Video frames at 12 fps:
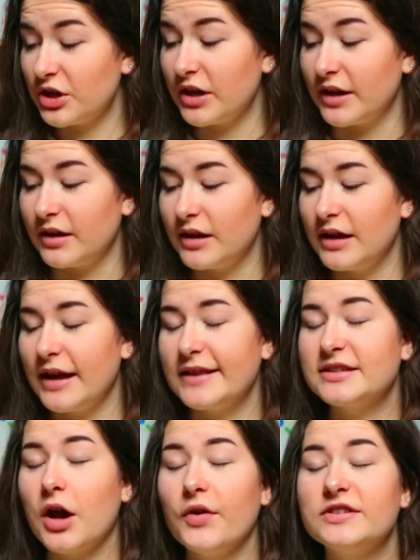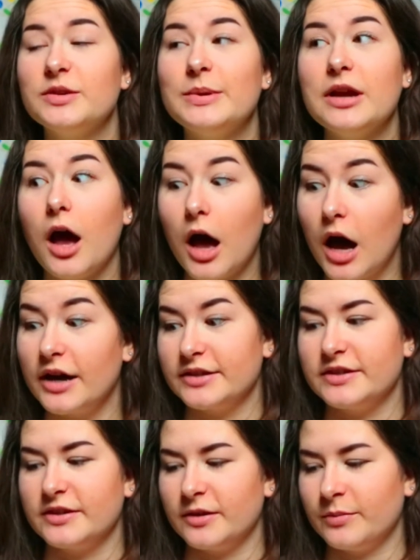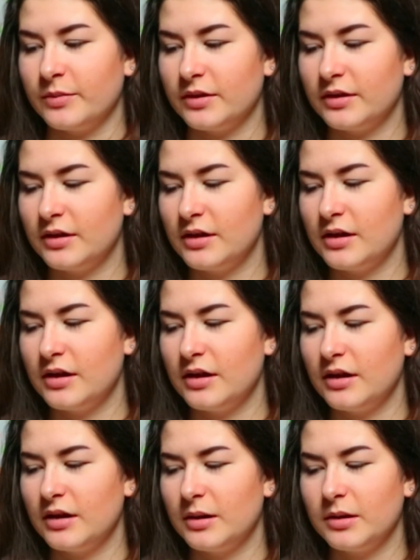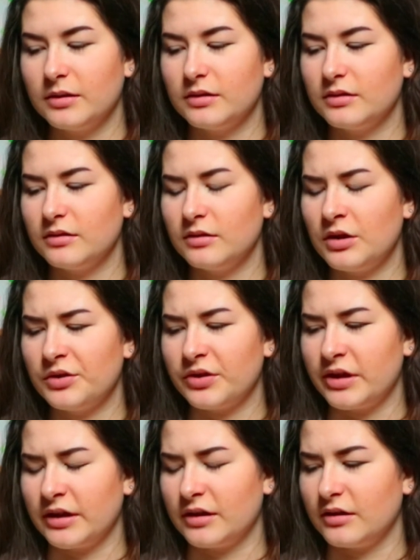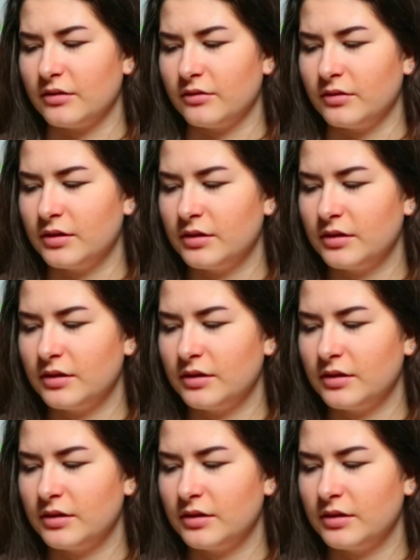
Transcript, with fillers: should! It's going to be awesome. No, thank you.